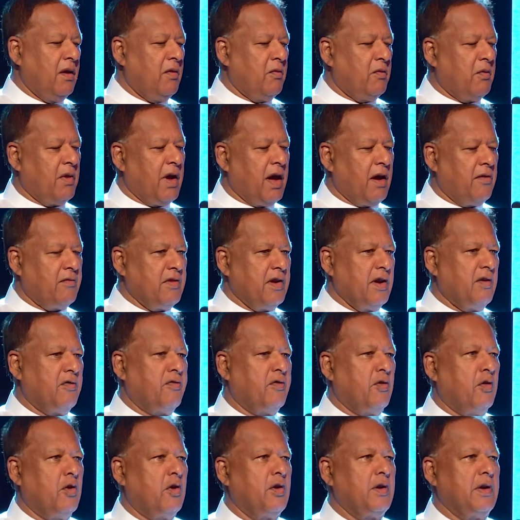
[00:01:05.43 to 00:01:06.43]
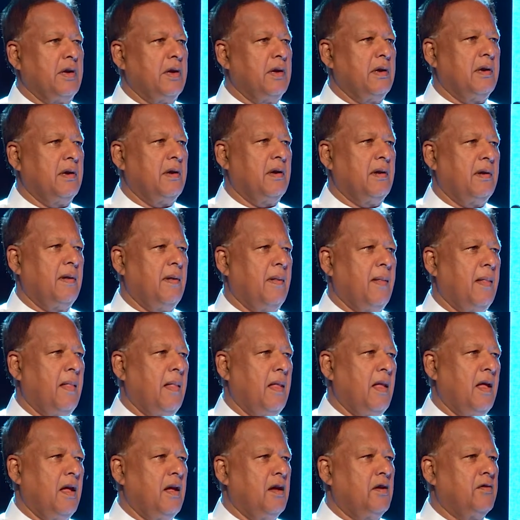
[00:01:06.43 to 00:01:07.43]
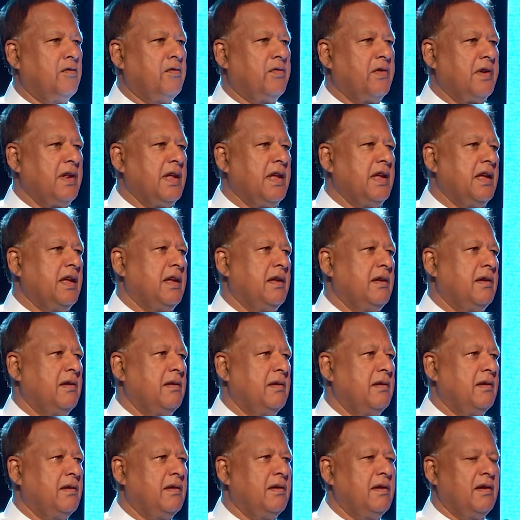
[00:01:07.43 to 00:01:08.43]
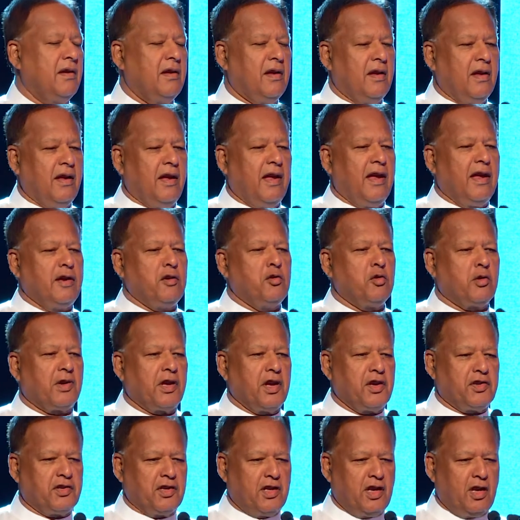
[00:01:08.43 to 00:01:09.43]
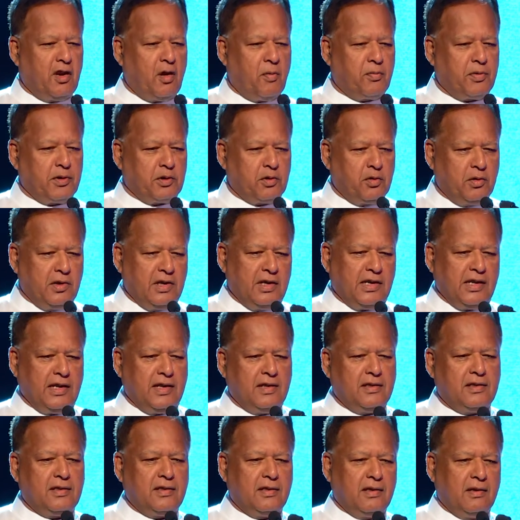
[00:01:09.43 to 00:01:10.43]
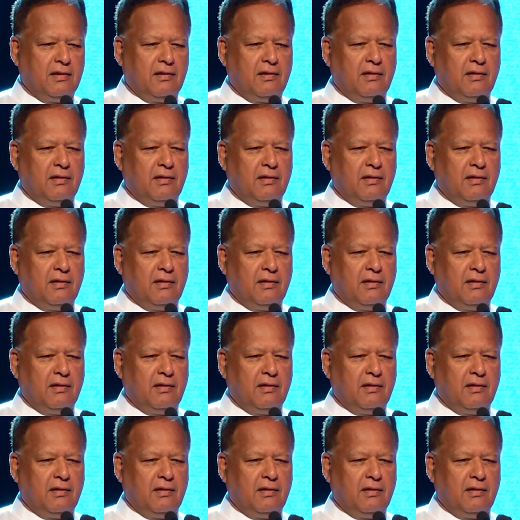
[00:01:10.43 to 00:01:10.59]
where we afford free educational opportunities